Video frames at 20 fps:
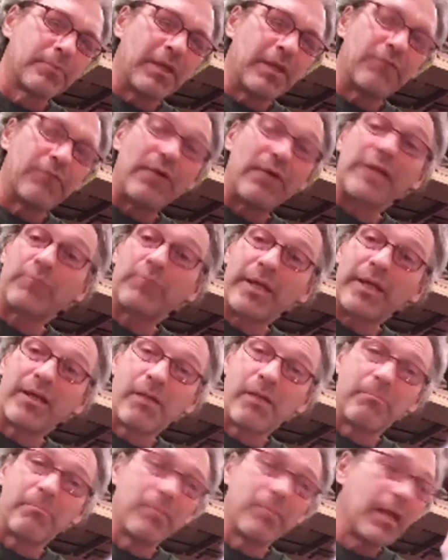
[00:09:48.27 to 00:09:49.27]
In fact, when I
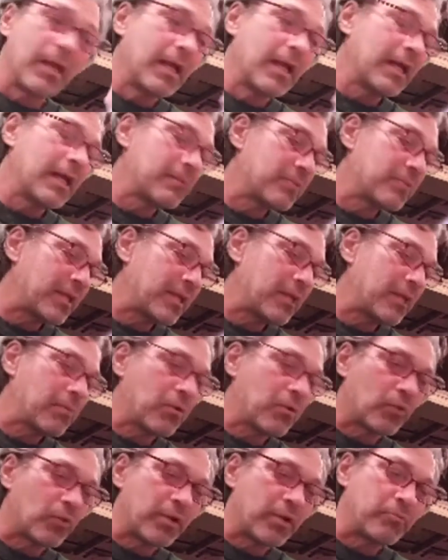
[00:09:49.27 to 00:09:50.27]
come and thinking
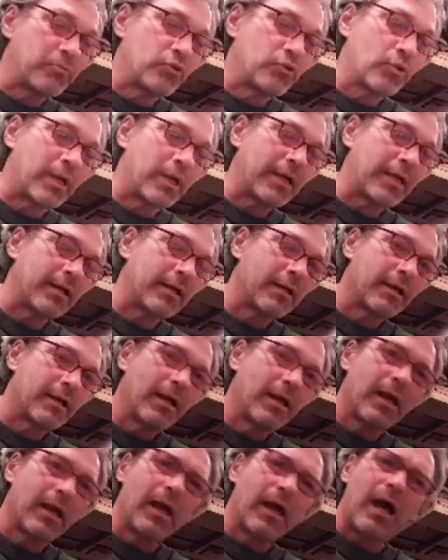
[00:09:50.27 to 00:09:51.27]
about what I'm doing,
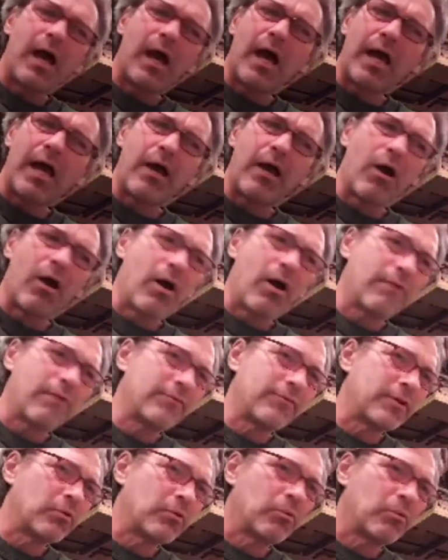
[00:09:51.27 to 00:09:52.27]
I often
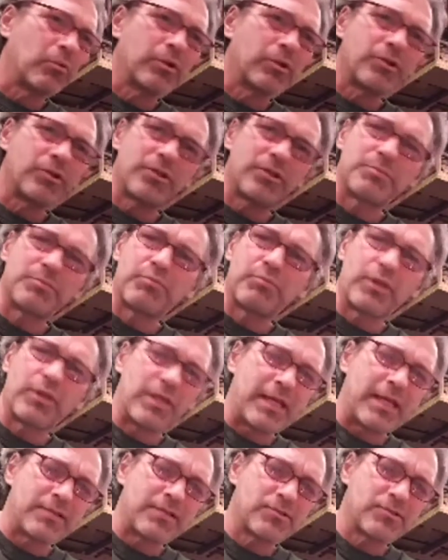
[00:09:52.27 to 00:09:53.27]
will just put
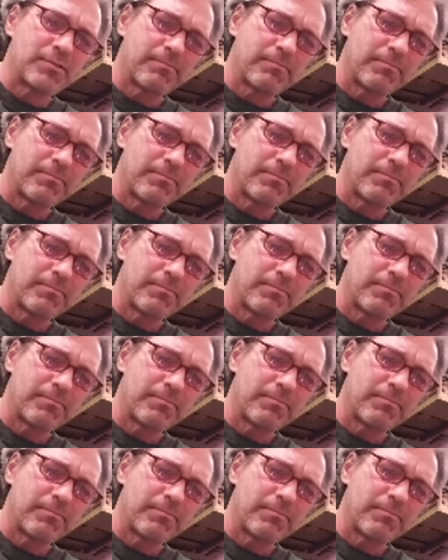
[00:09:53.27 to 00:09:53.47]
things,